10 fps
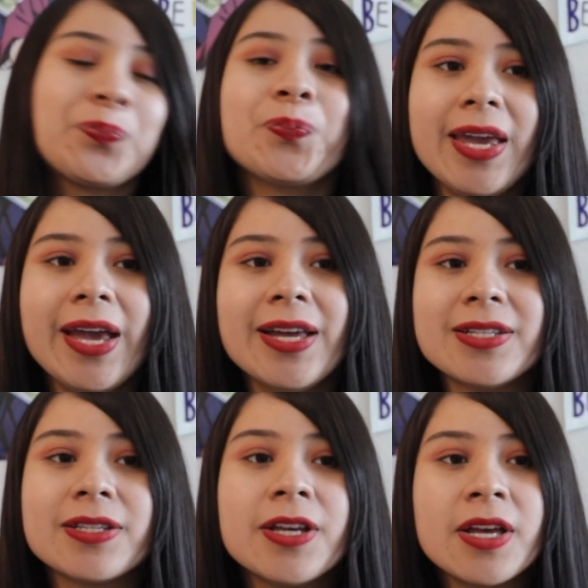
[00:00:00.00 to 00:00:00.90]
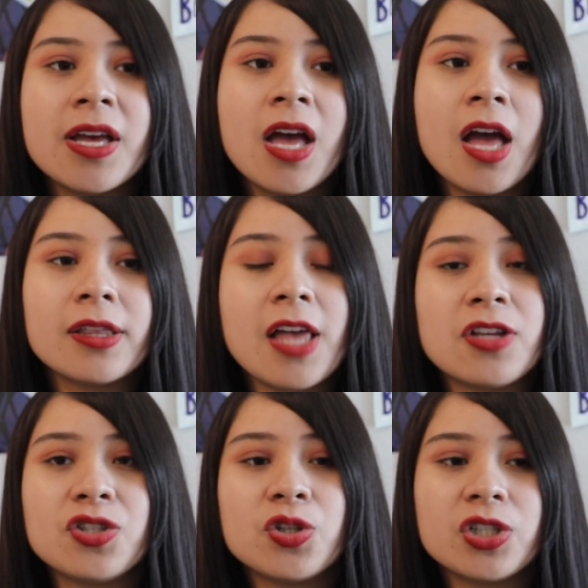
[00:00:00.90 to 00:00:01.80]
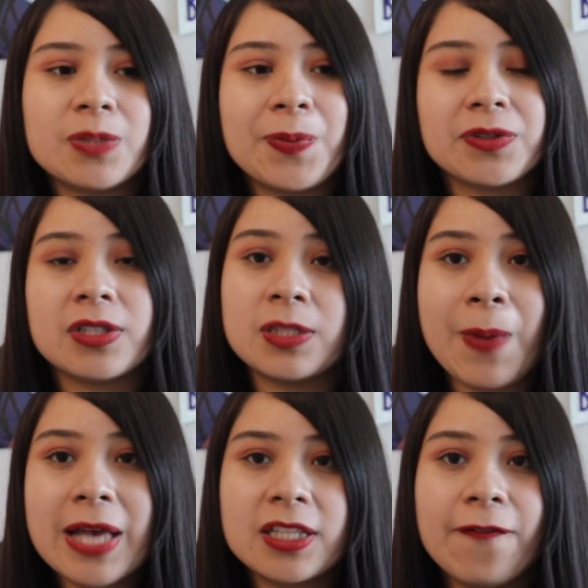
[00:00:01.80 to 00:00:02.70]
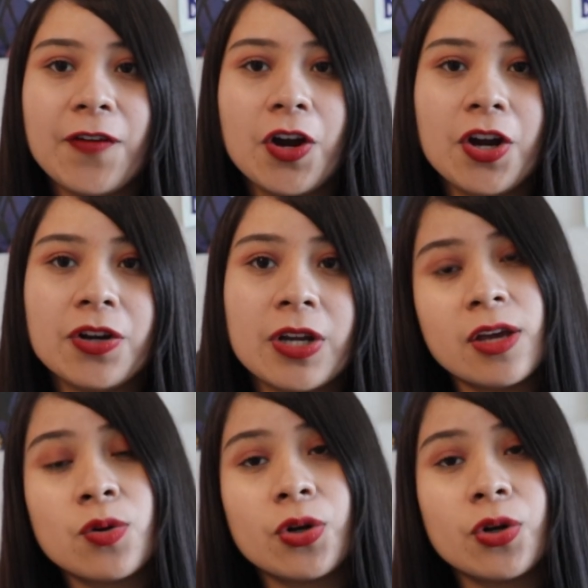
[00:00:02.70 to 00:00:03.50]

And Tanjiro just builds this basket for her in